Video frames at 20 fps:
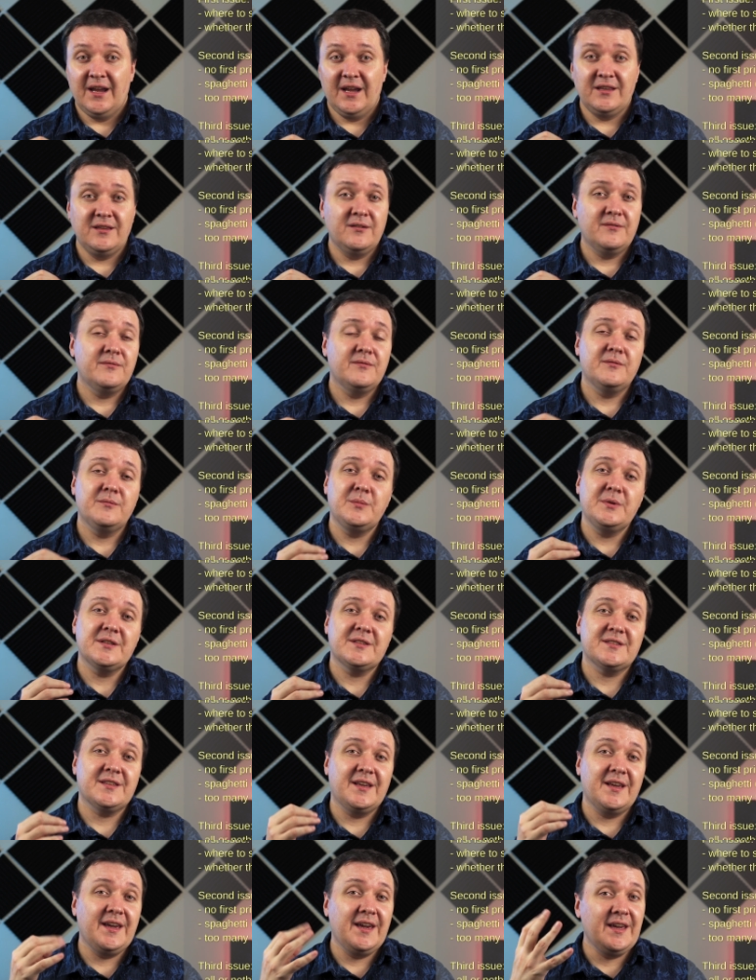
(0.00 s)
And if we
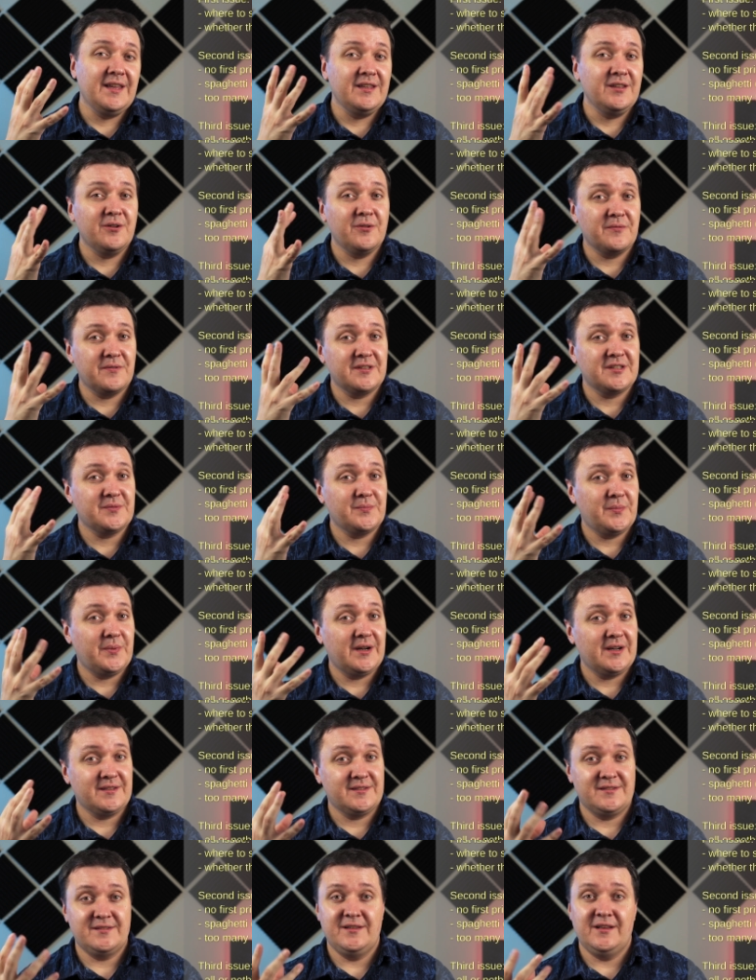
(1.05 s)
miss any of these
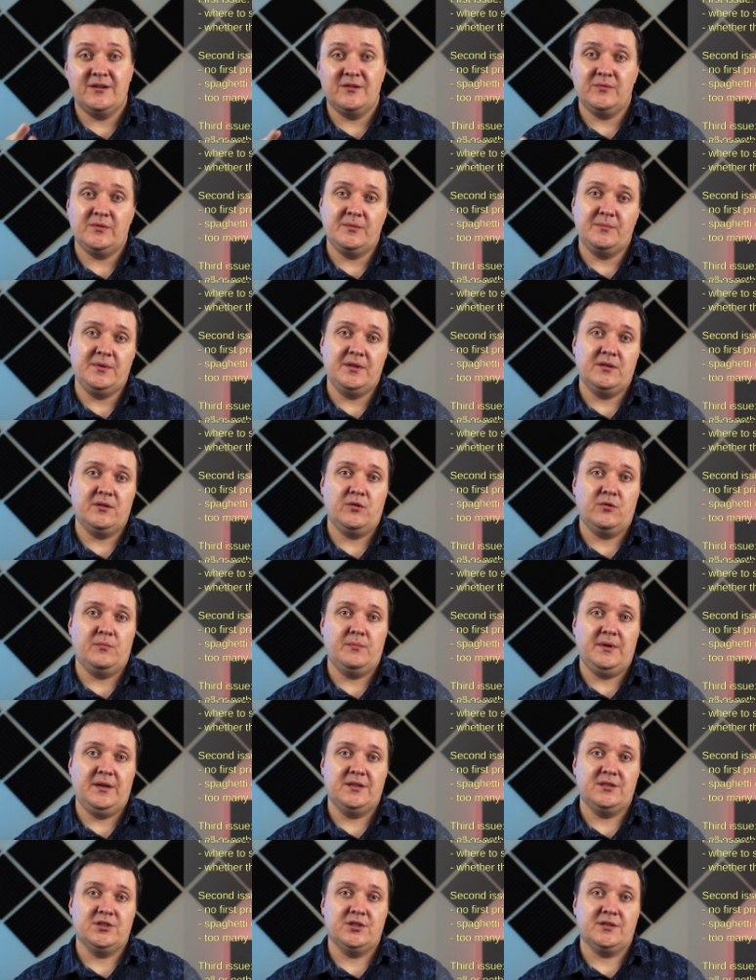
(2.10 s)
parts, there will be no
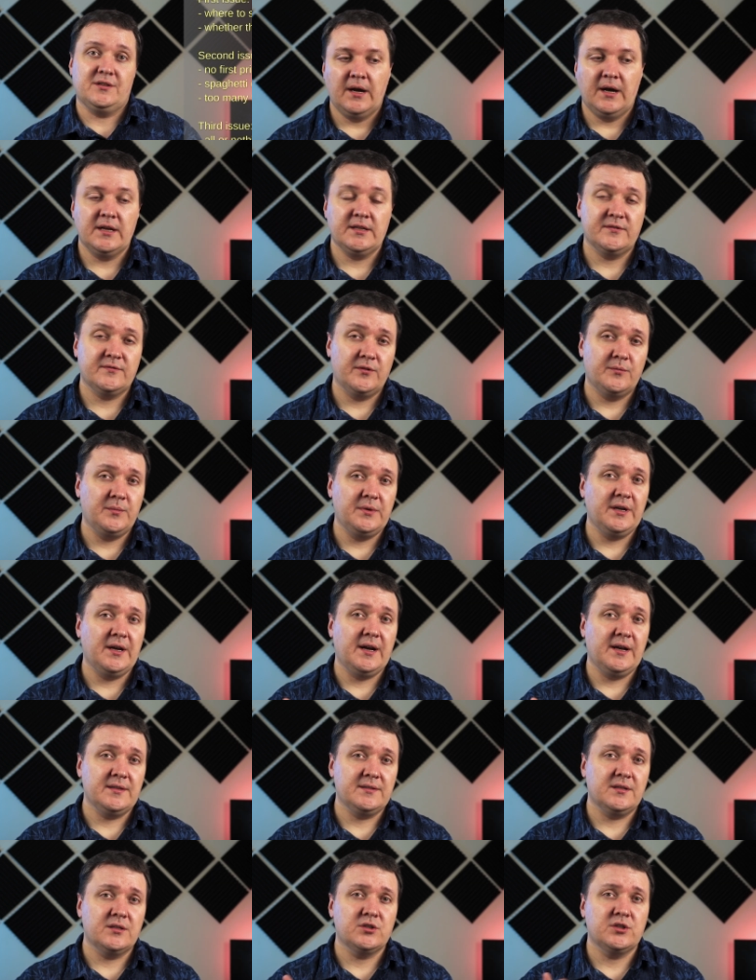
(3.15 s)
magic. As for me,
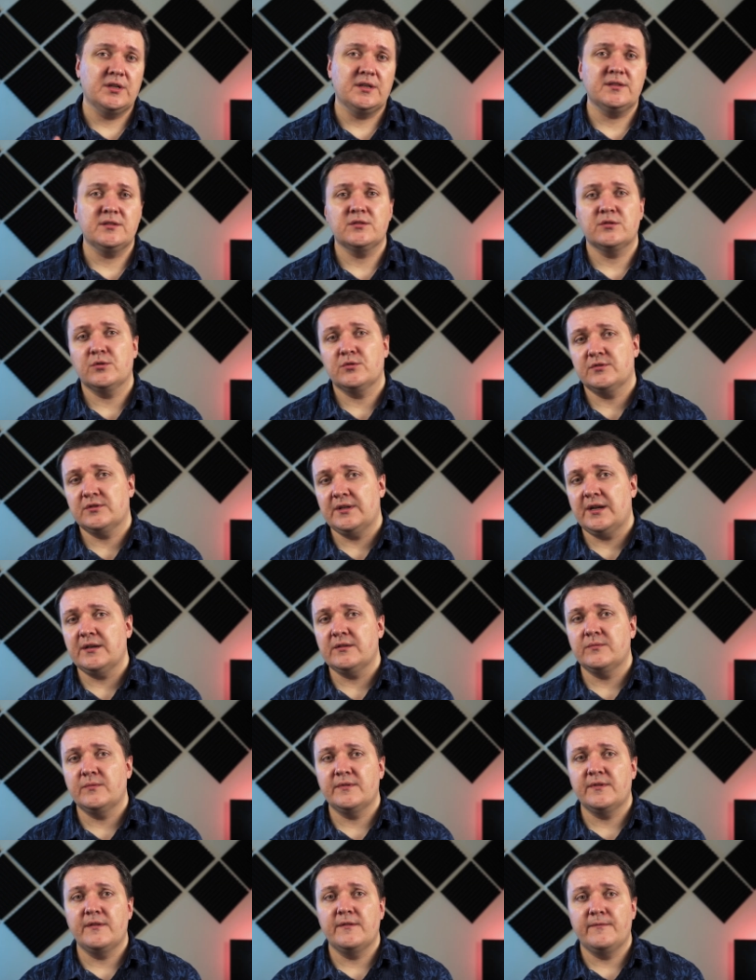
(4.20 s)
I suggest to
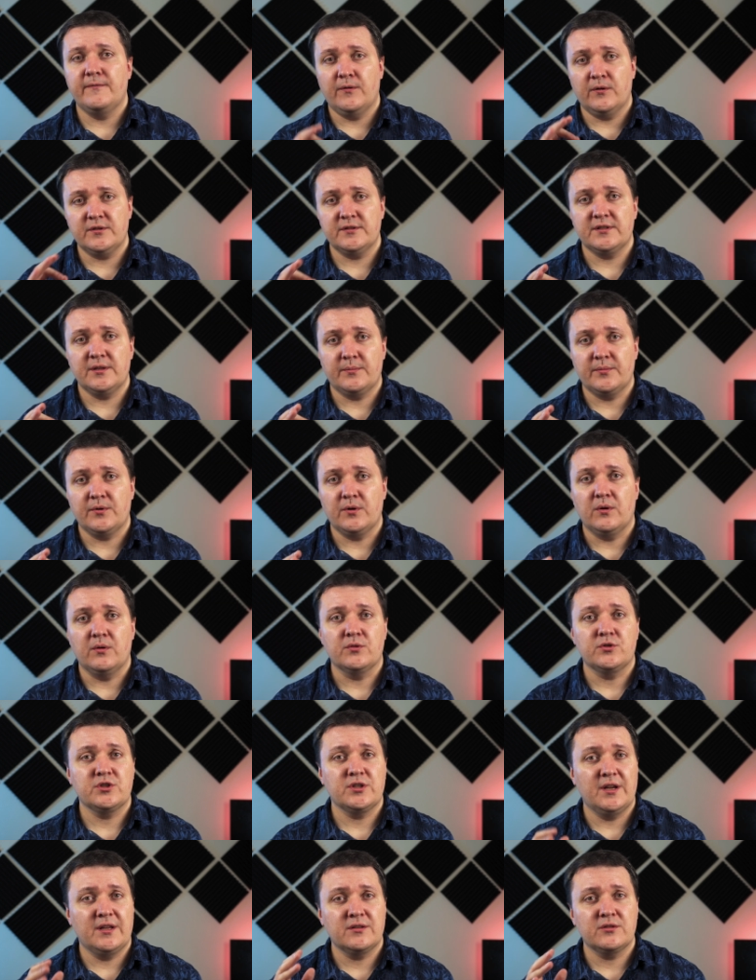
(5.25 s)
start with the force
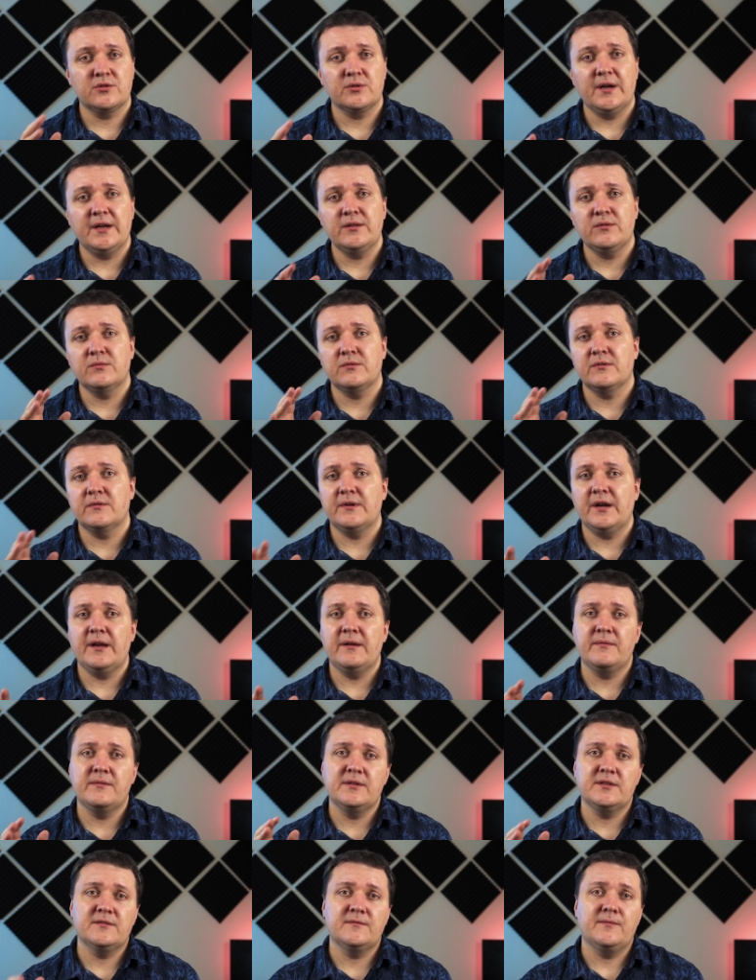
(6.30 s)
approach and try to
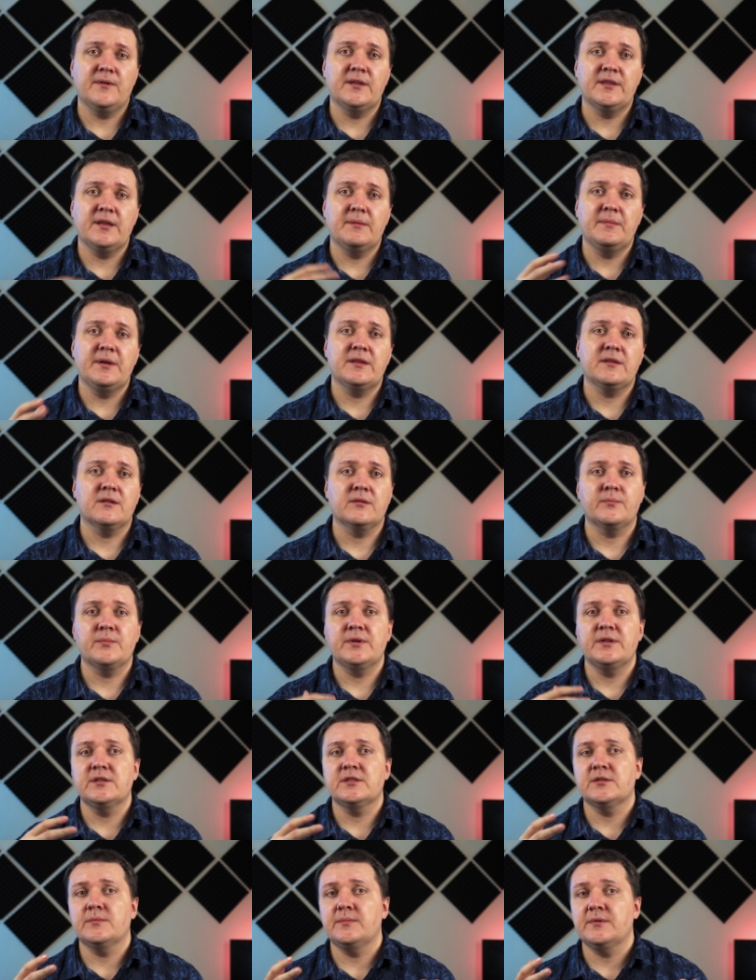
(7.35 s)
derive these fundamental
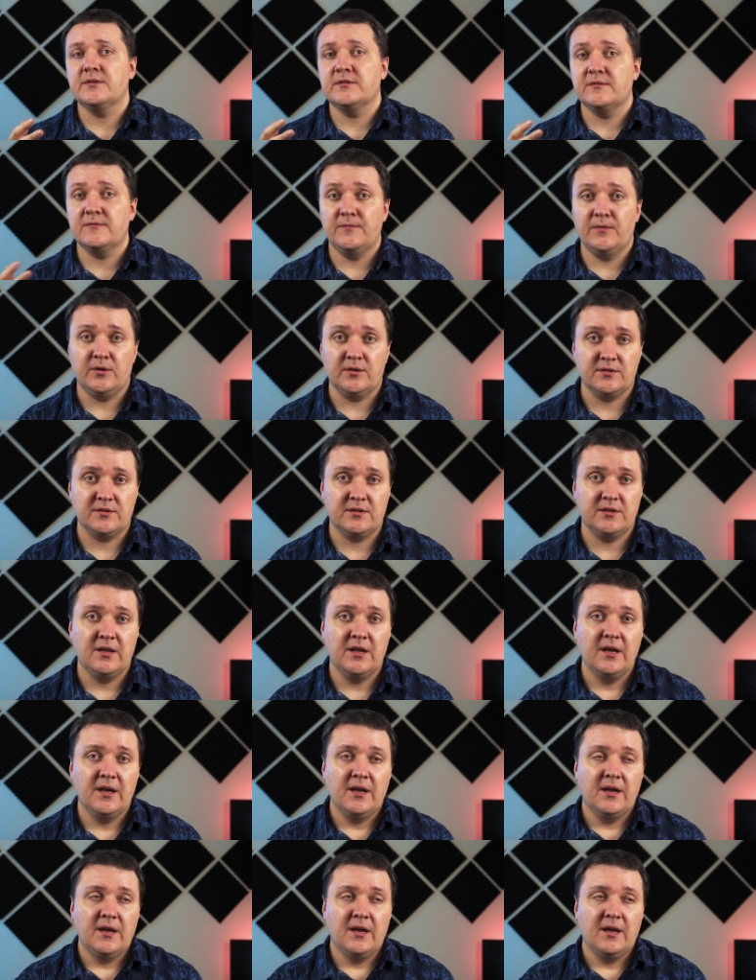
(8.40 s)
principles first,